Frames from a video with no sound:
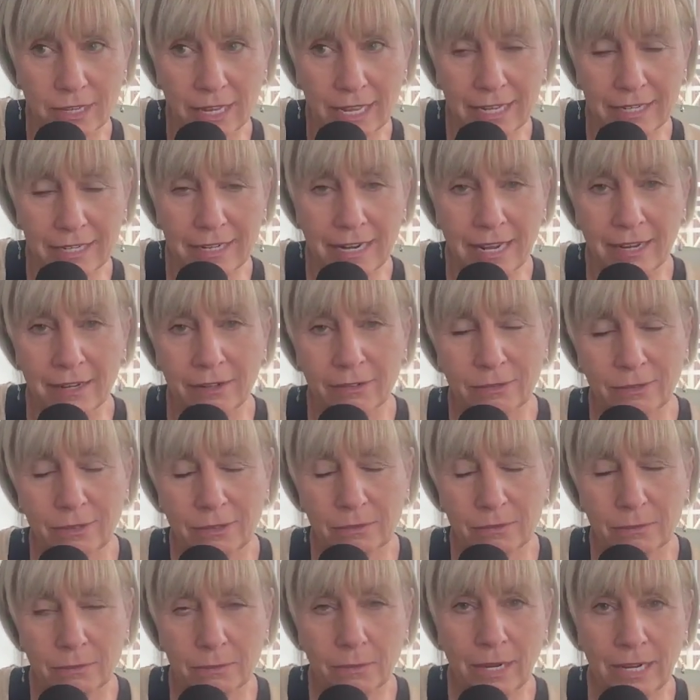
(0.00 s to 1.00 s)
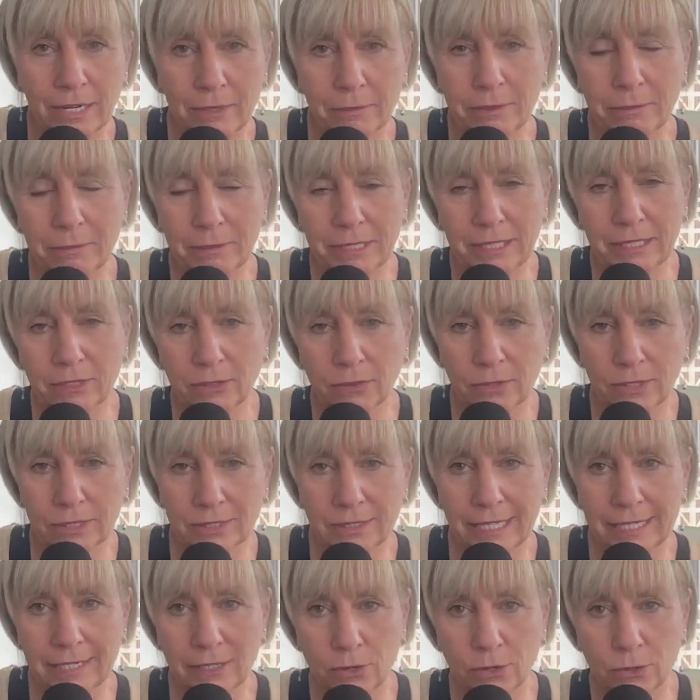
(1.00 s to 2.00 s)
And now why are we being
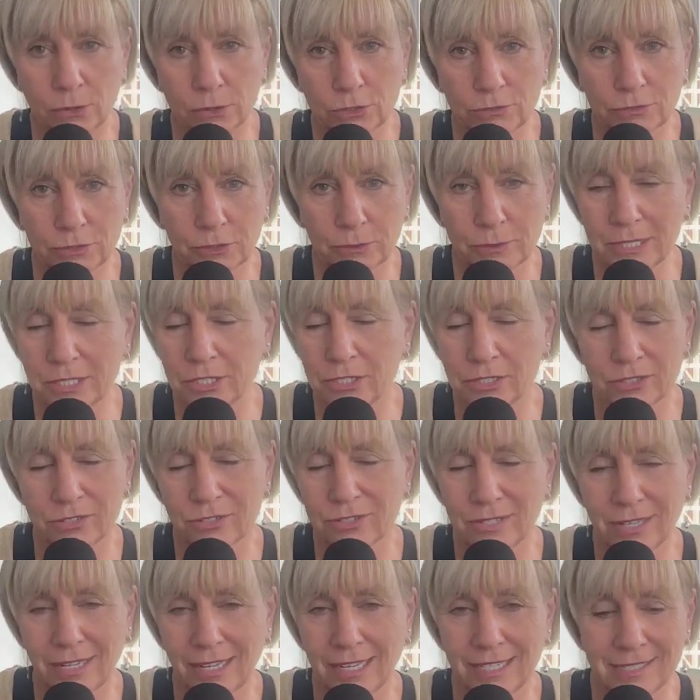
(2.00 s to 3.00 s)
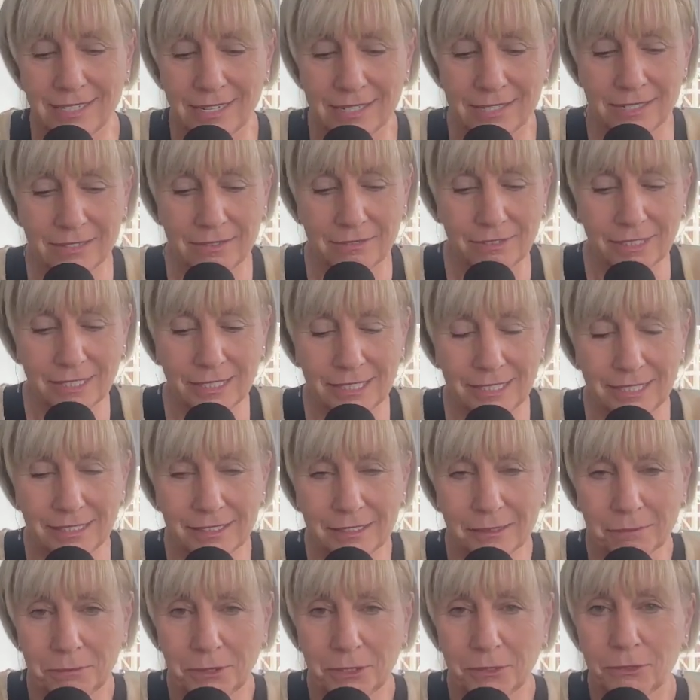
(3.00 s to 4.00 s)
called like old influencers? It doesn't really
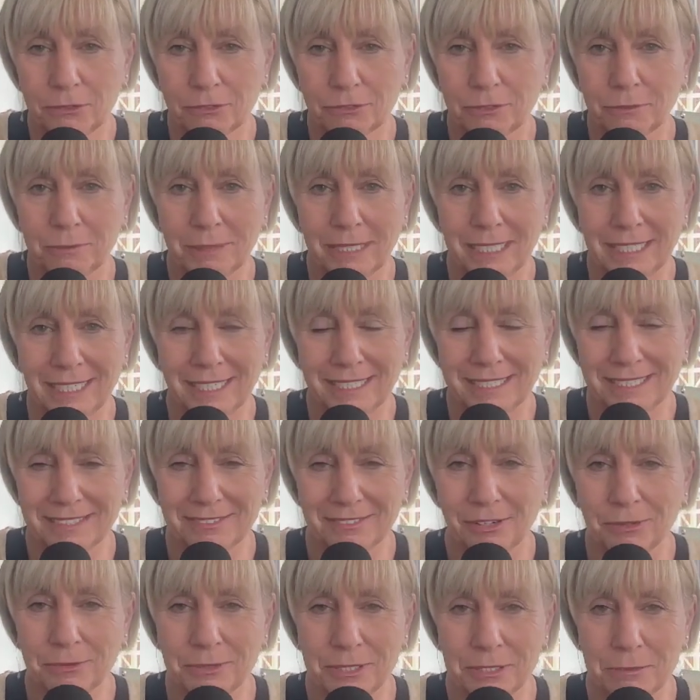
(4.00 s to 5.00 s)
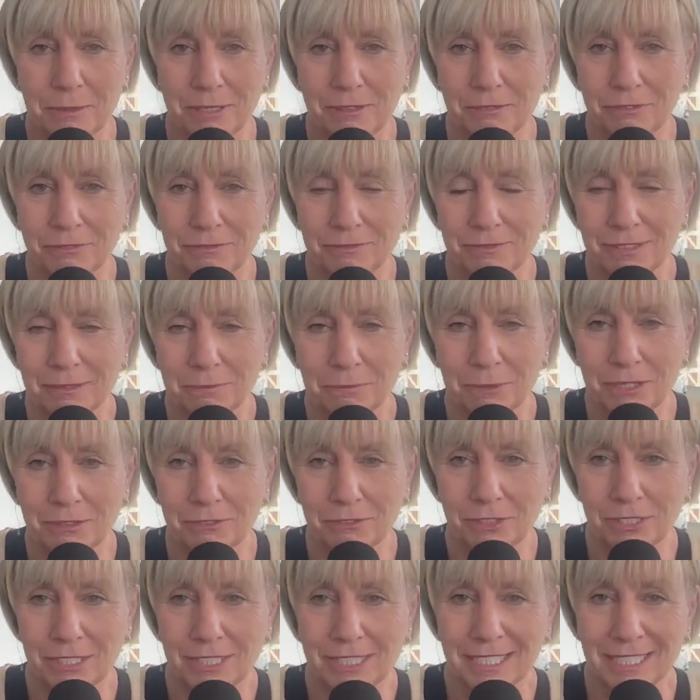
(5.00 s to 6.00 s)
compute for me. And it's always been a, a bit
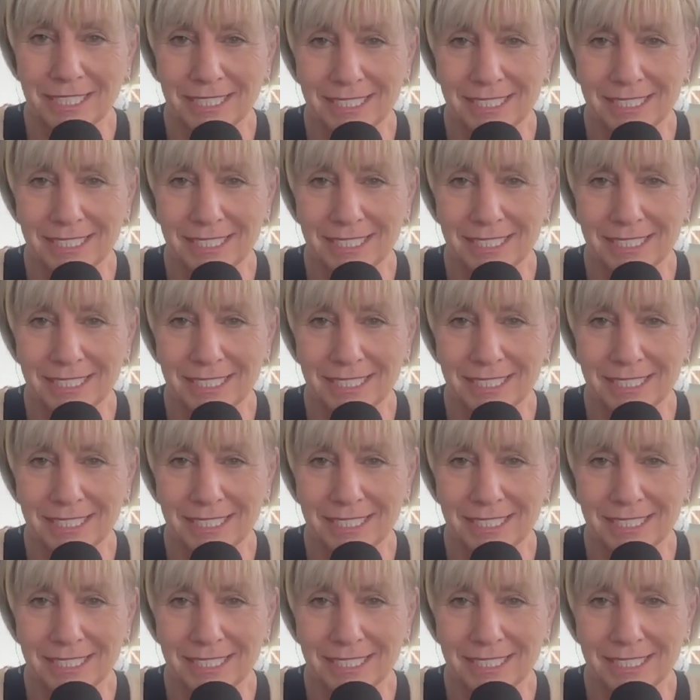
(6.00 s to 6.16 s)
of a